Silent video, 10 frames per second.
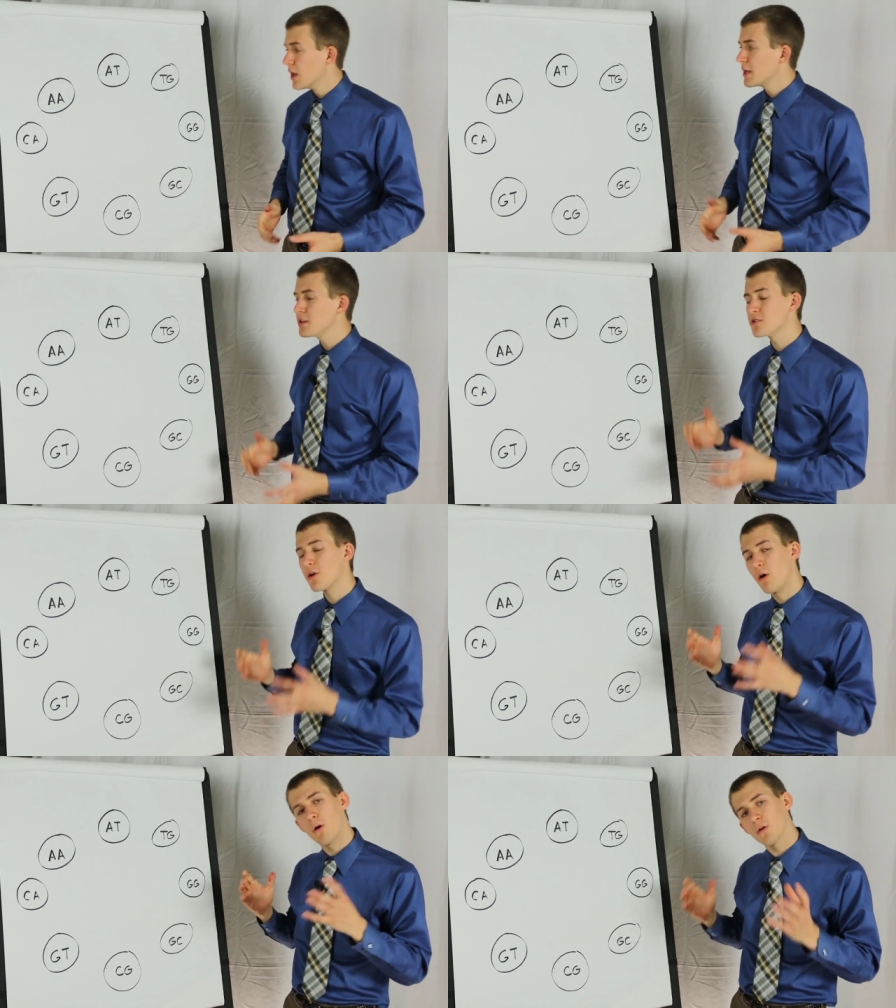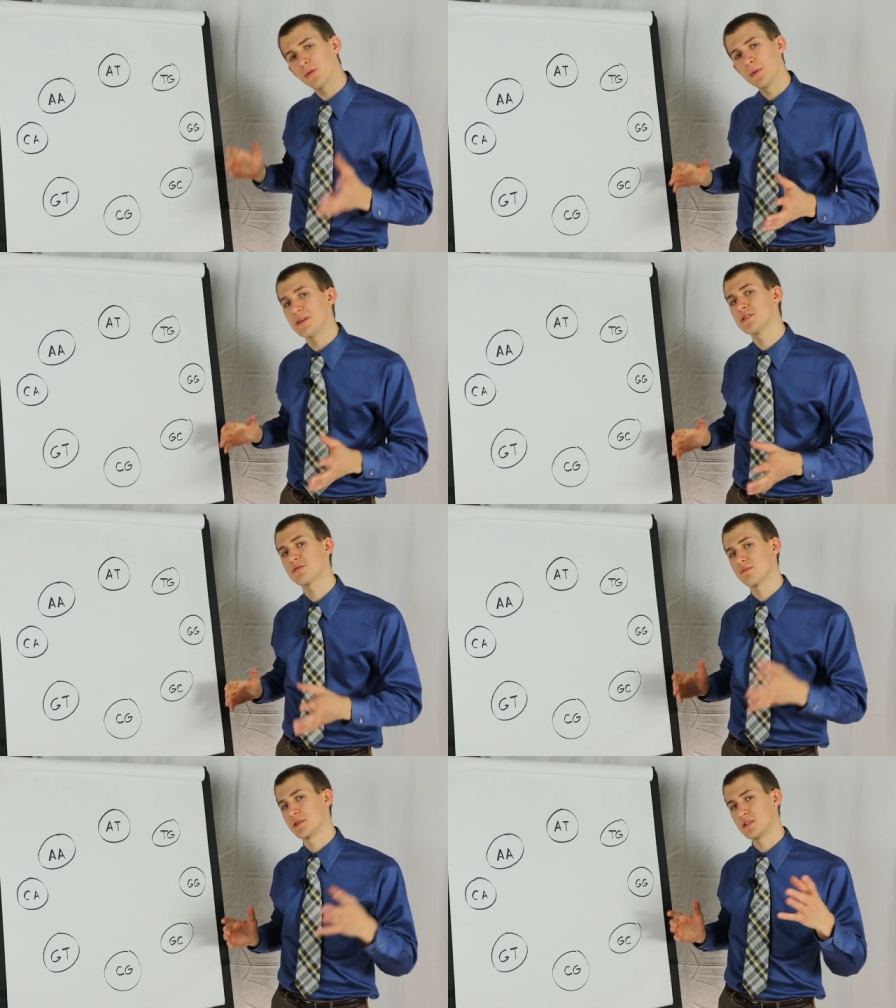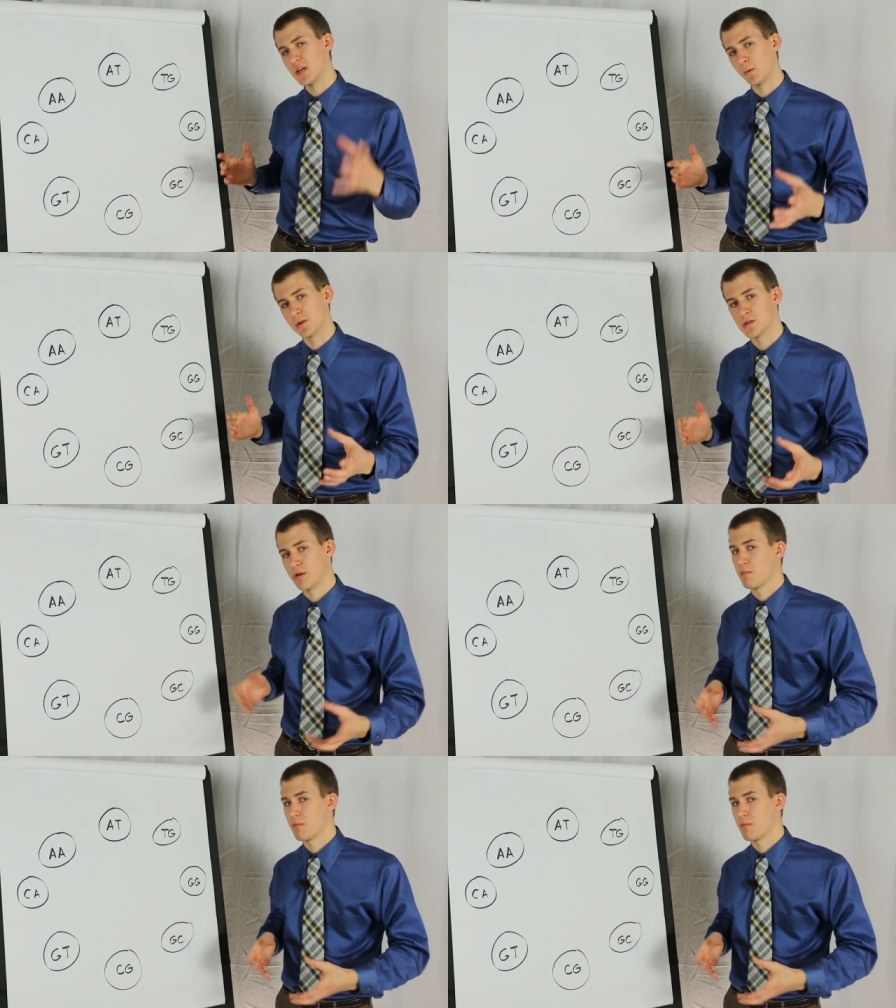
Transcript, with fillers: He took all the pieces from the sequencer